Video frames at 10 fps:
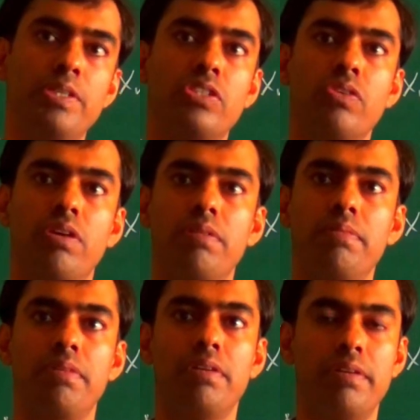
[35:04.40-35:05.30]
we
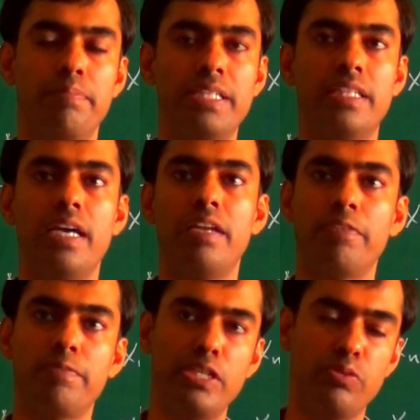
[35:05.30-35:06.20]
solve with the help
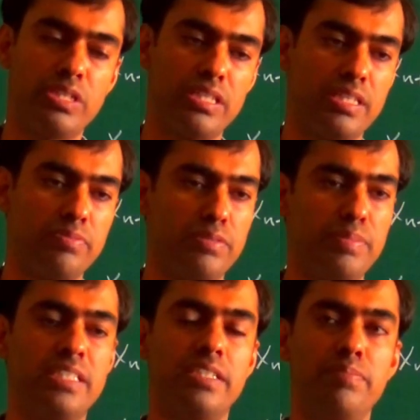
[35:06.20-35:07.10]
of a Newton-Raphson
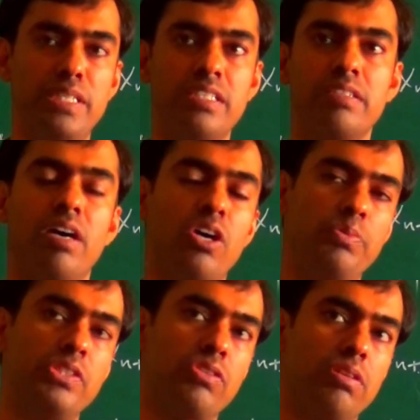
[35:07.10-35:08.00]
method. Means how
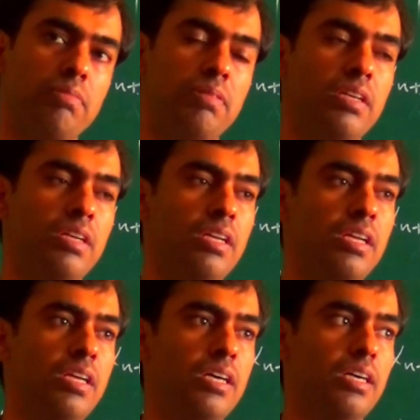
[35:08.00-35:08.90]
we solve
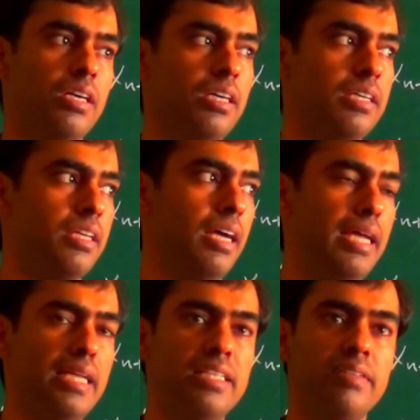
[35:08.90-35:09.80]

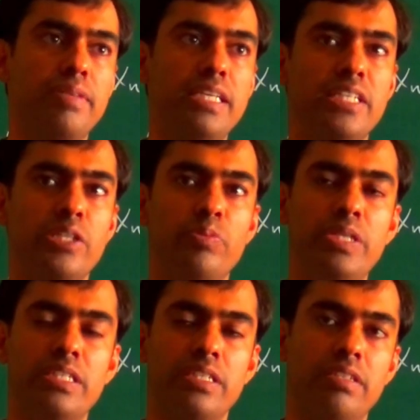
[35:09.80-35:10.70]
an algebraic
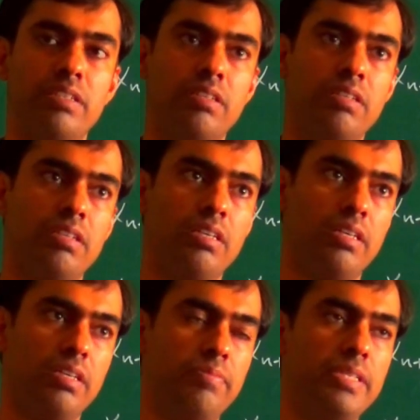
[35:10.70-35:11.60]
equation
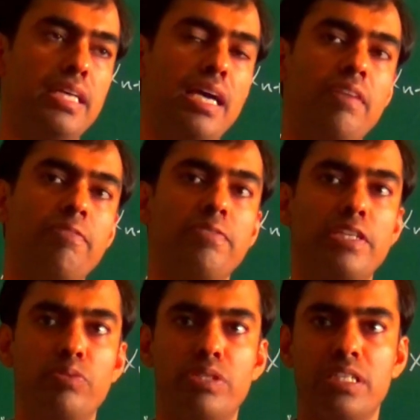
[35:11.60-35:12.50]
with the help of a
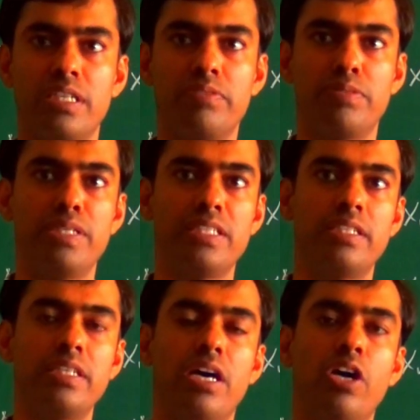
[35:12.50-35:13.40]
Newton-Raphson
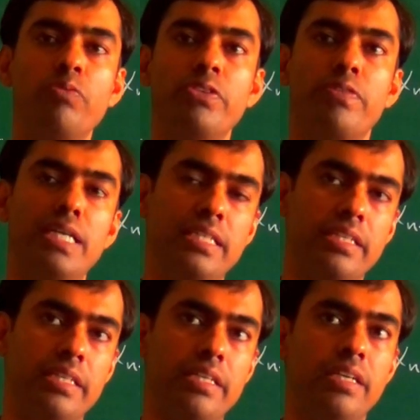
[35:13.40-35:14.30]
method. How we find
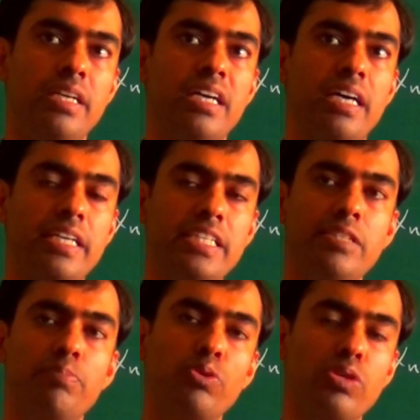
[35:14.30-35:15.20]
the
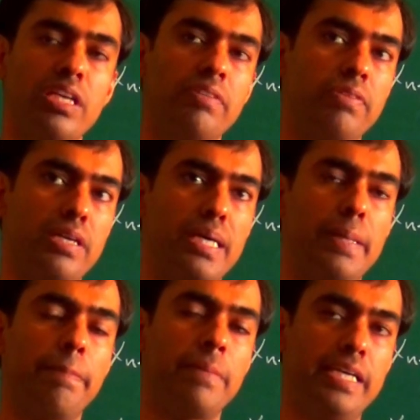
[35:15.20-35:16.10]
reciprocal
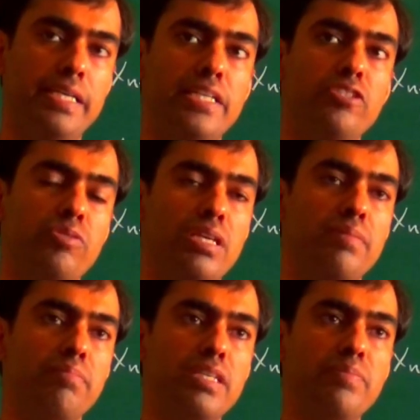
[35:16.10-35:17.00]
of any natural
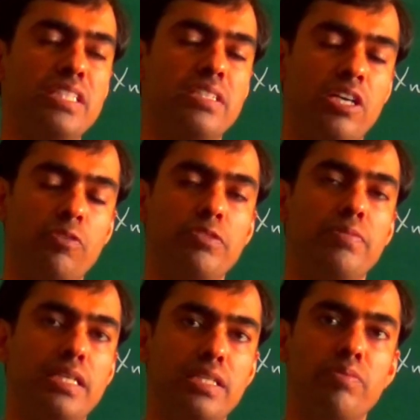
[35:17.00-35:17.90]
number, means how we
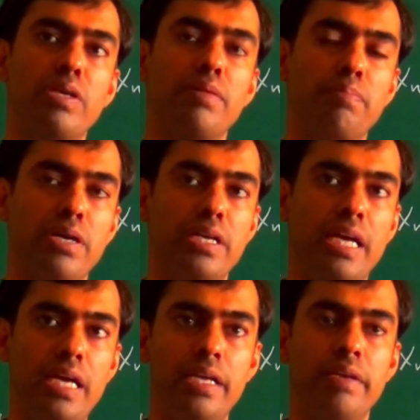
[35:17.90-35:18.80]
find the 1
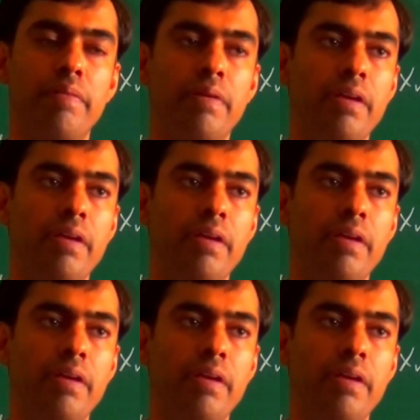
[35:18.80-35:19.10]
upon n,